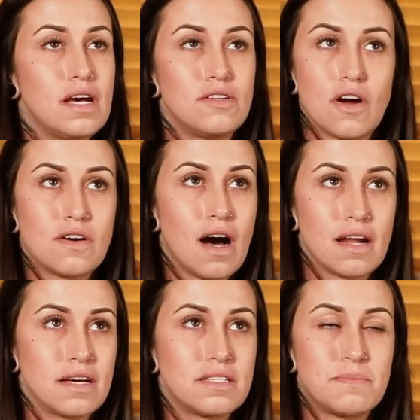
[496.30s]

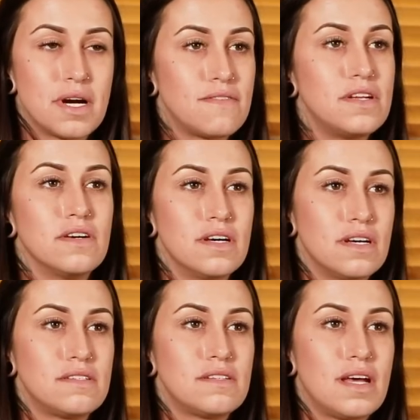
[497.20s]
narcotics,
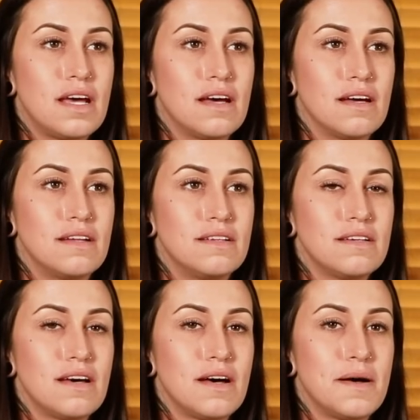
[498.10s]
paraphernalia, and
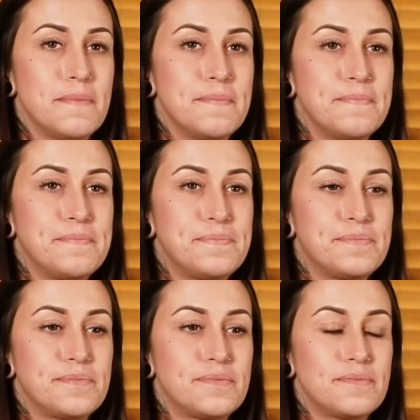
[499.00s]
um,
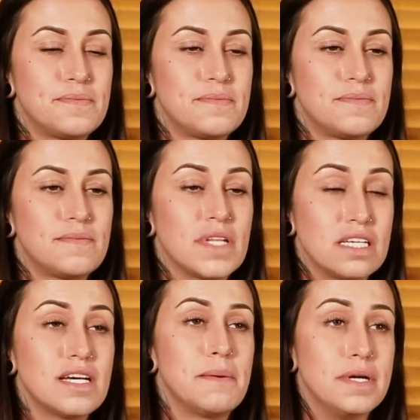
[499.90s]
they
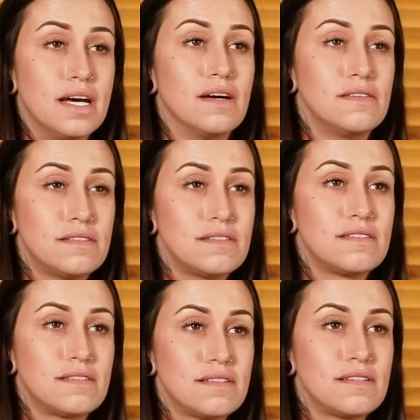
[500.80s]
sat me down.
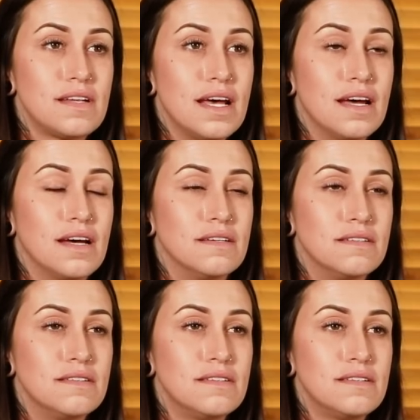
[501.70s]

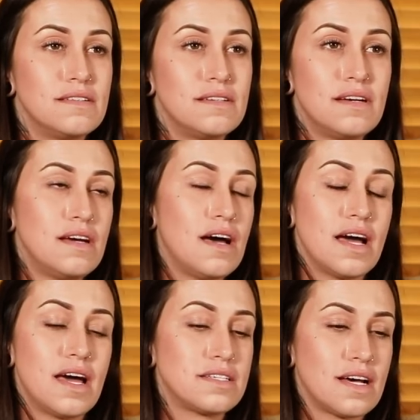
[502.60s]
And
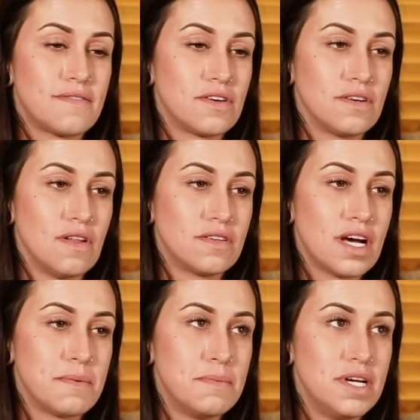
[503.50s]
I guess after a long
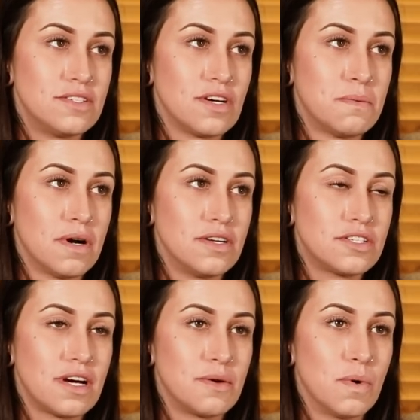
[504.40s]
time of being sober, I
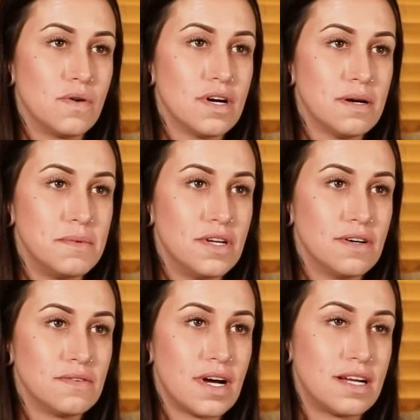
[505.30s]
just kind of woke up, you
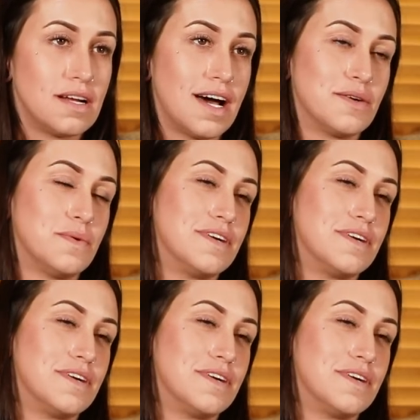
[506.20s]
know, I don't, I don't